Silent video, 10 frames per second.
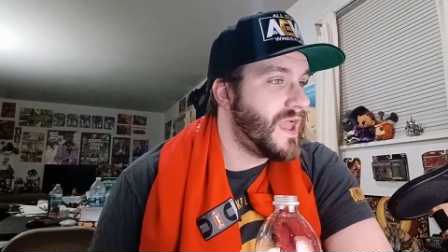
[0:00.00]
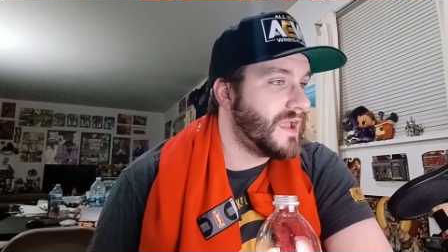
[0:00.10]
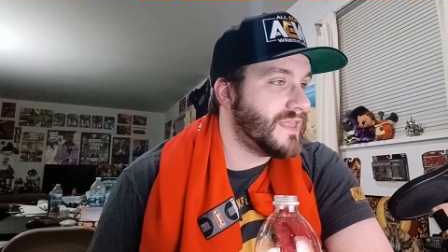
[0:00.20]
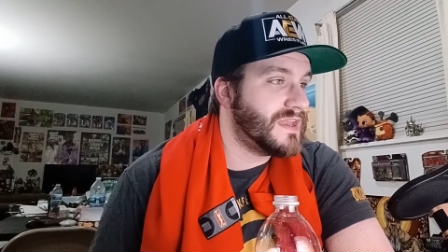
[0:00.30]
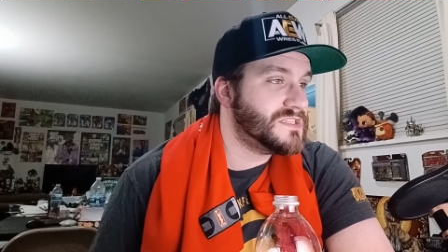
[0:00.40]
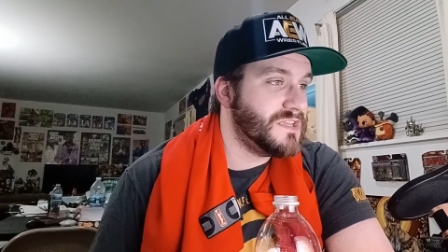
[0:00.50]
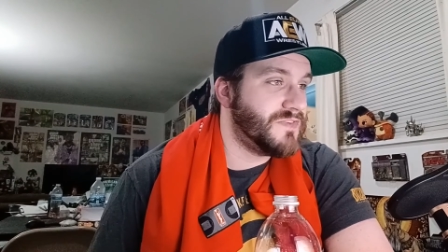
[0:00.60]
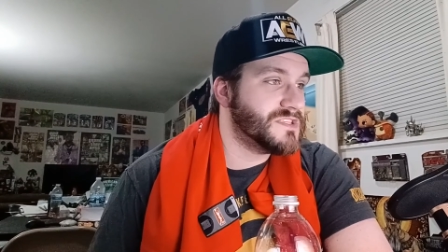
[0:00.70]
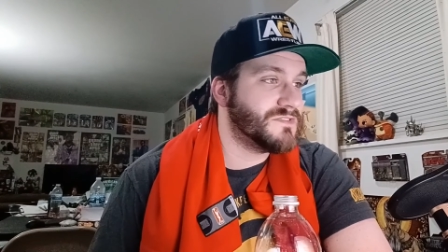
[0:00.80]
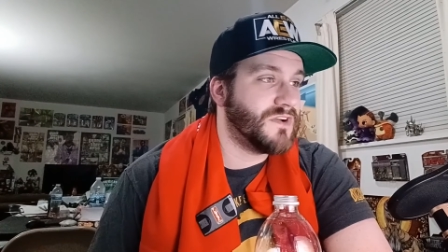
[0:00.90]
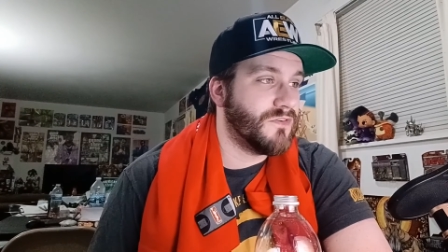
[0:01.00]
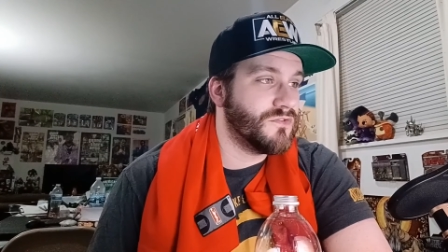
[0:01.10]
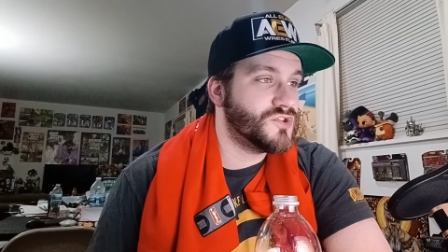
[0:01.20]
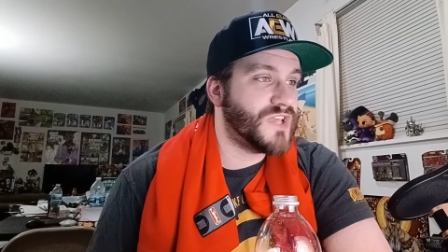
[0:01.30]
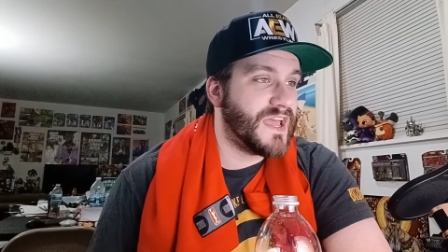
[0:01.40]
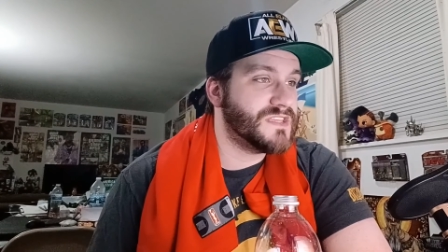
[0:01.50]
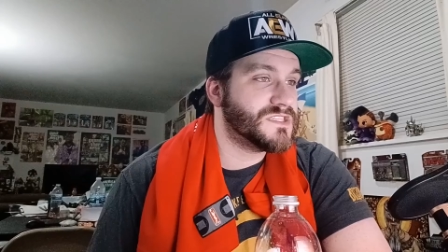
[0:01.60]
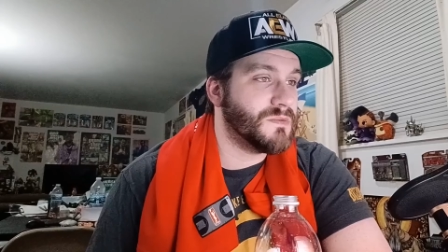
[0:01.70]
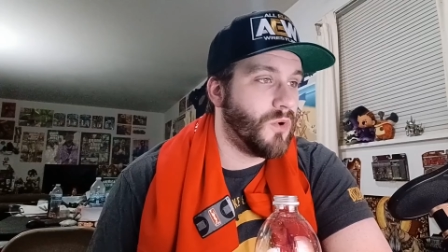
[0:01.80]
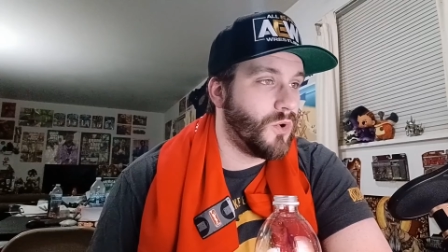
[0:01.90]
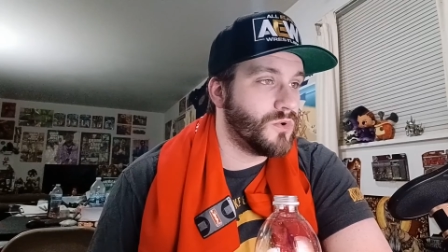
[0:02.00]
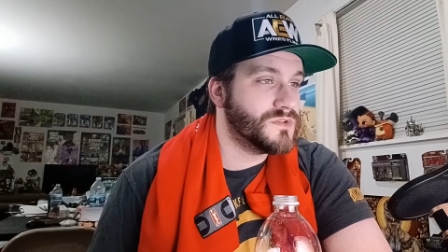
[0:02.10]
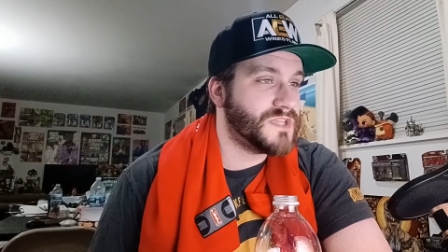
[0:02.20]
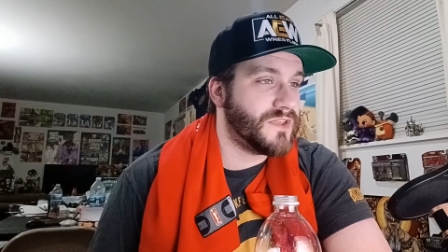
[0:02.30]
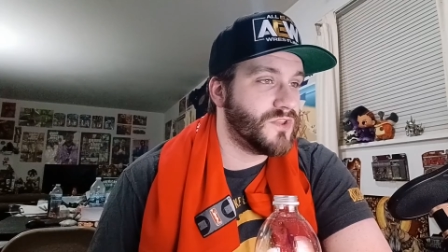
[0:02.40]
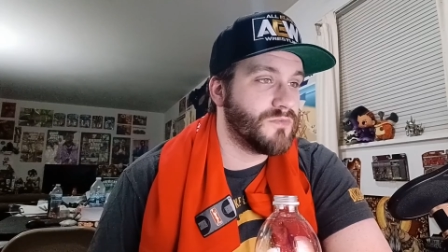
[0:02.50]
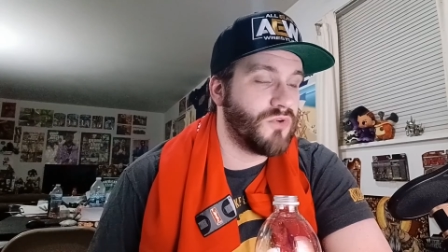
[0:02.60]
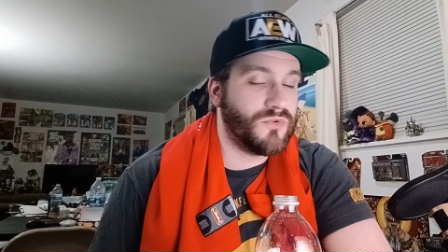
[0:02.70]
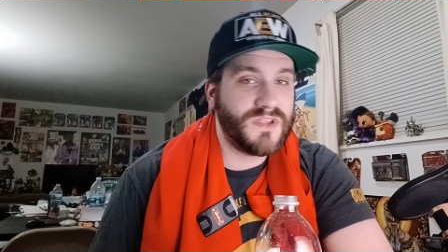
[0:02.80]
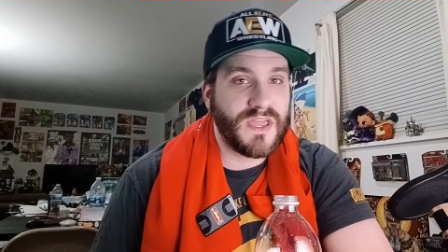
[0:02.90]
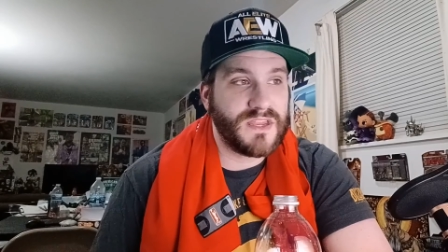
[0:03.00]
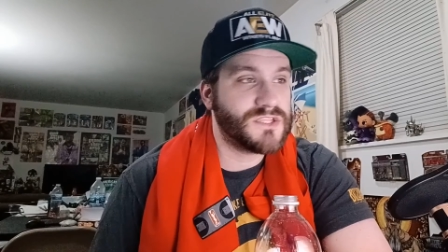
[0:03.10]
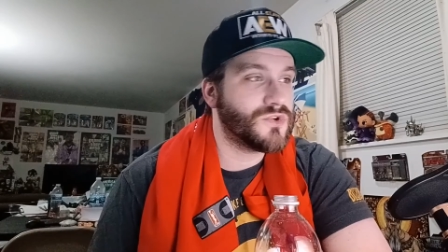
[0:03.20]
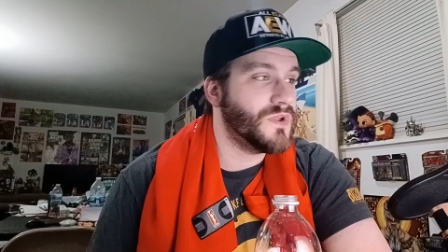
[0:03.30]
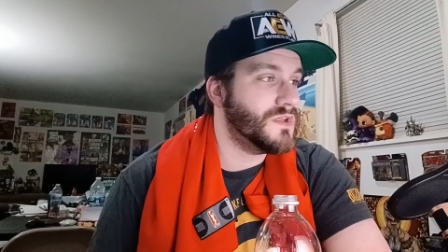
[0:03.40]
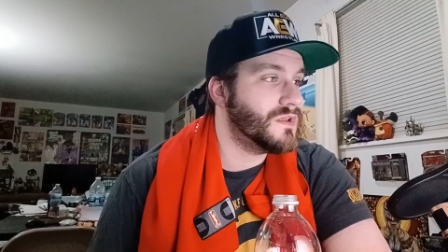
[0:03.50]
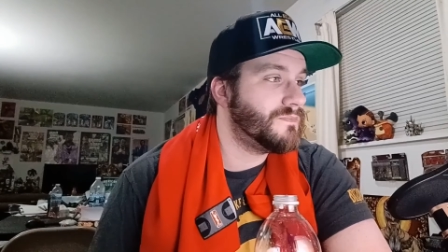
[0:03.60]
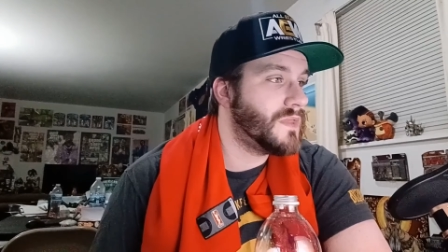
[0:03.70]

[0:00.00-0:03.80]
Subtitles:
Atlanta's defensive coverage has some holes, and they're prone to getting screened.